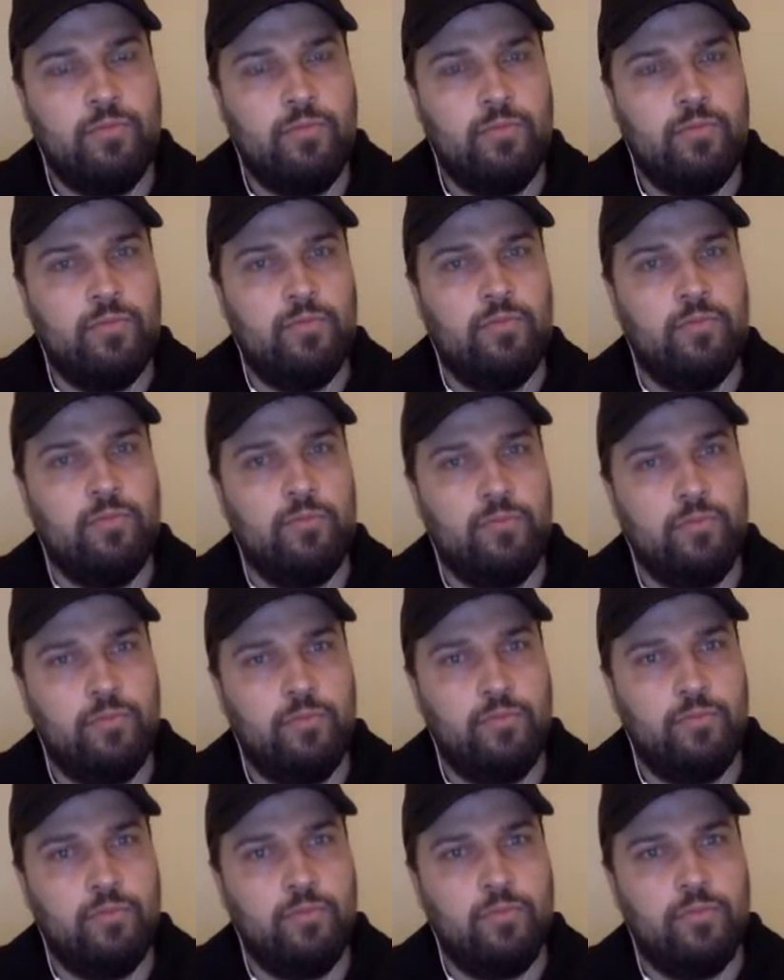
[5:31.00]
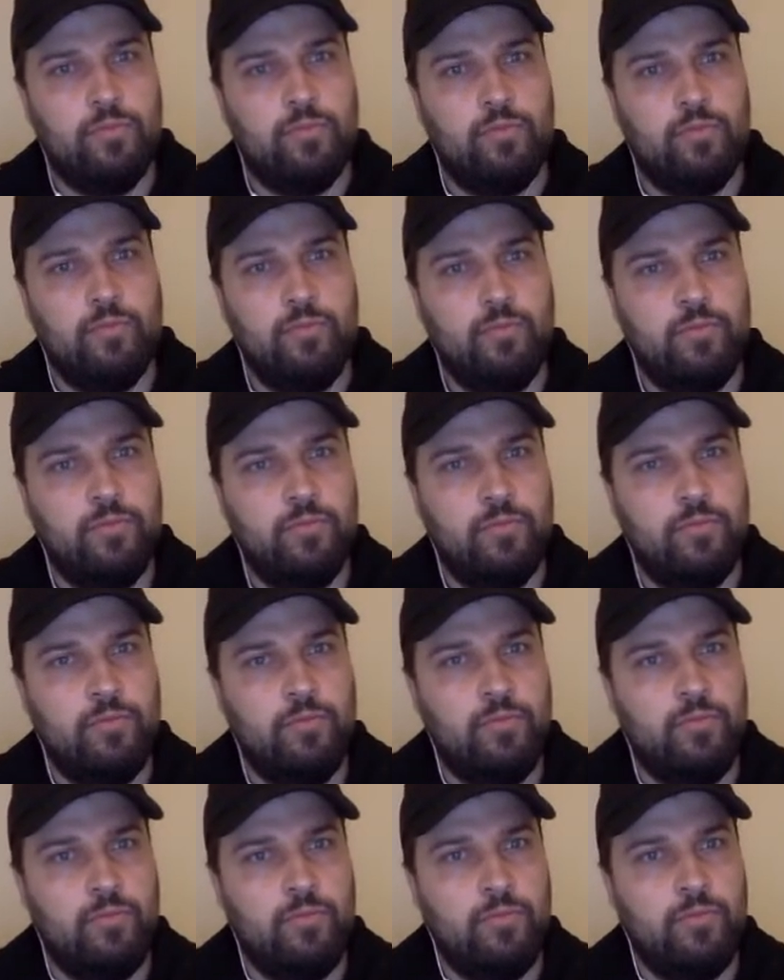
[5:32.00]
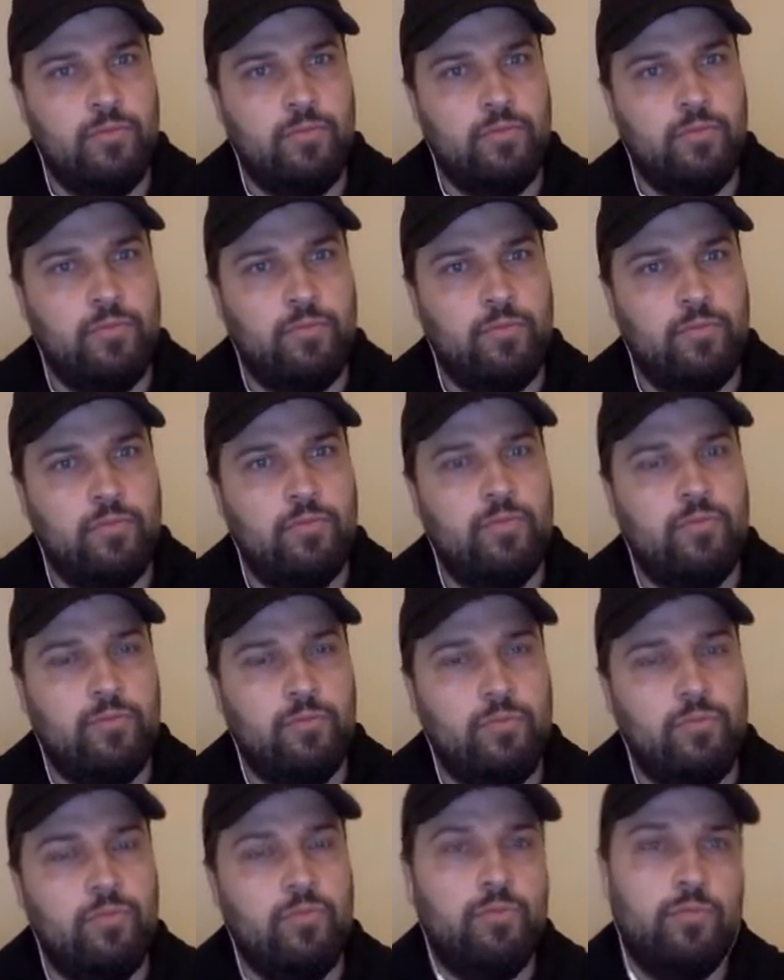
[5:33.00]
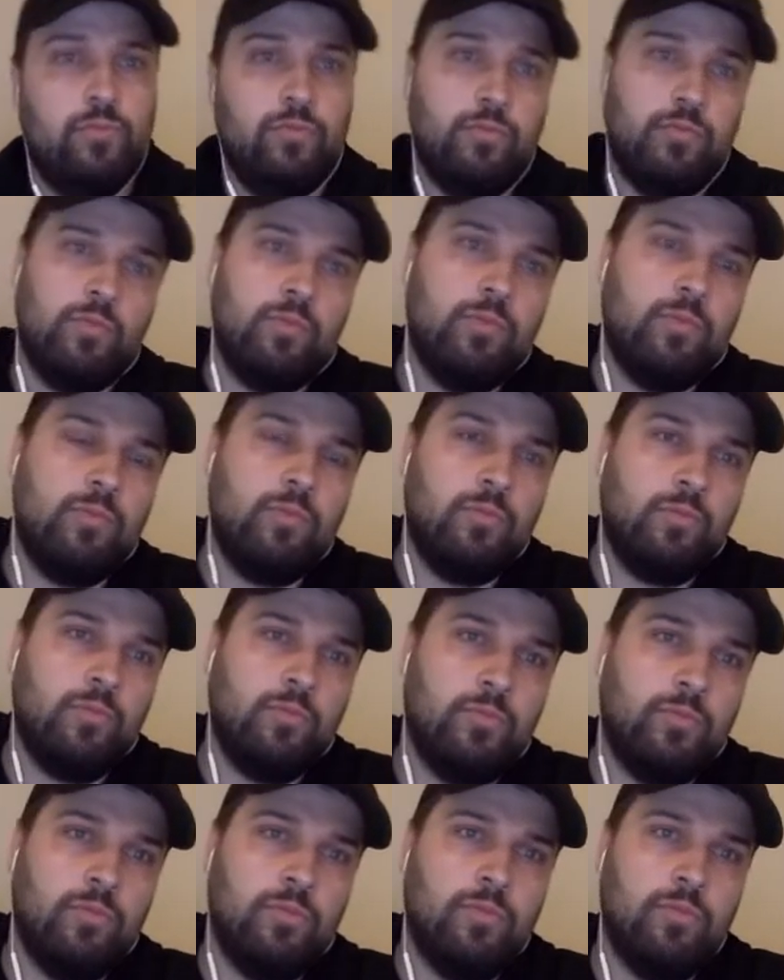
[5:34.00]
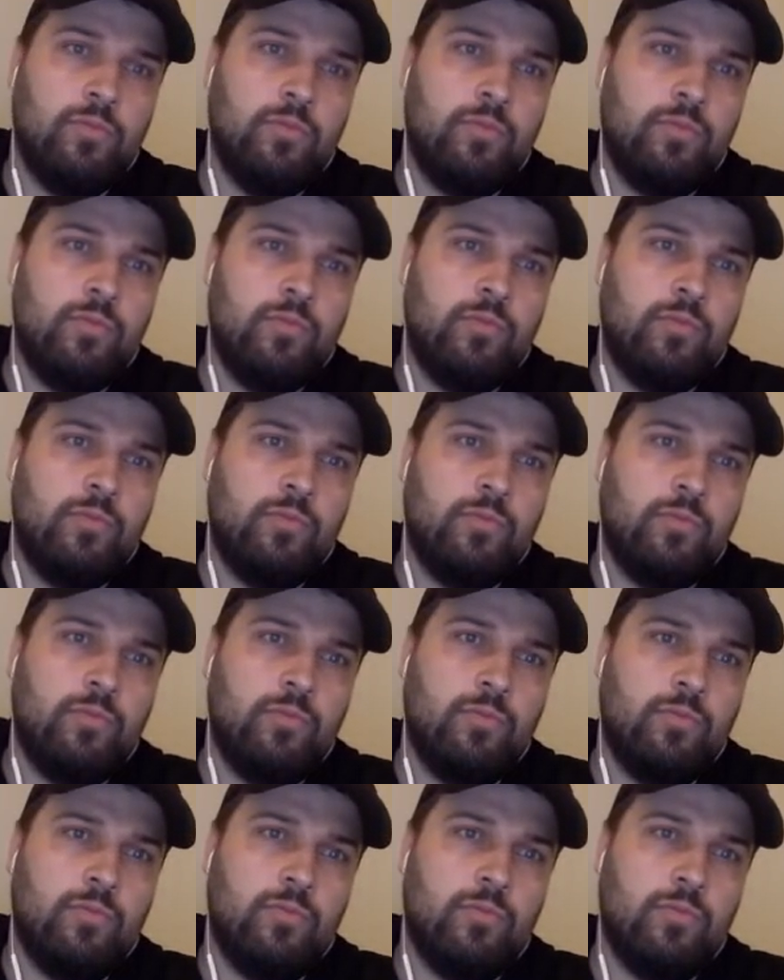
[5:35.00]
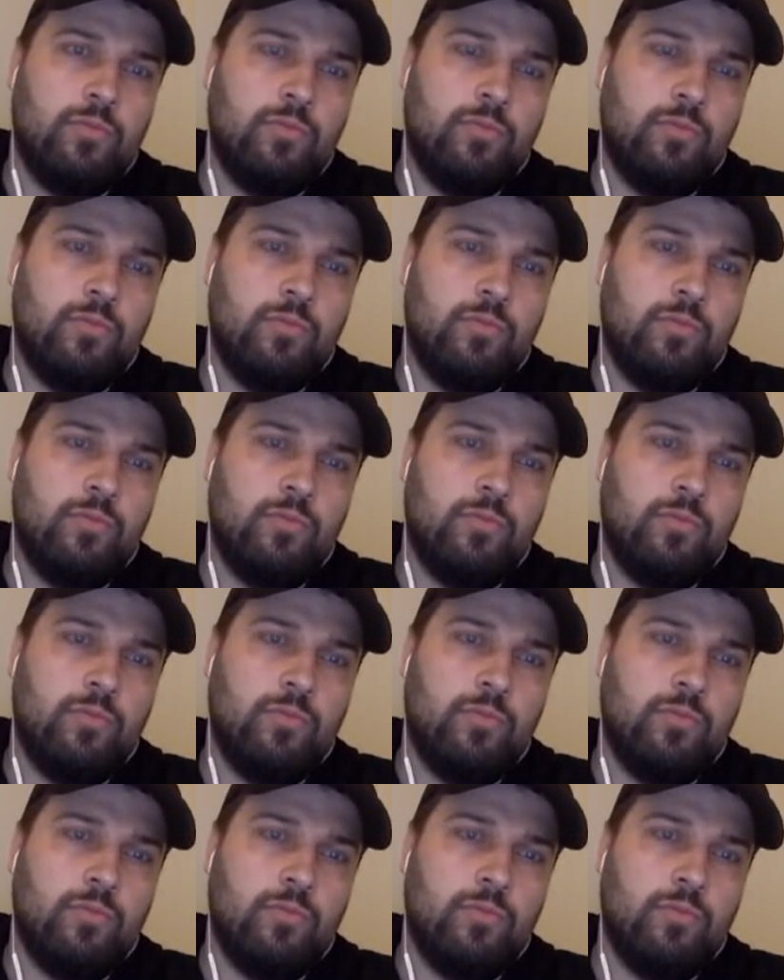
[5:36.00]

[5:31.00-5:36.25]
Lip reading: The person shown says nothing.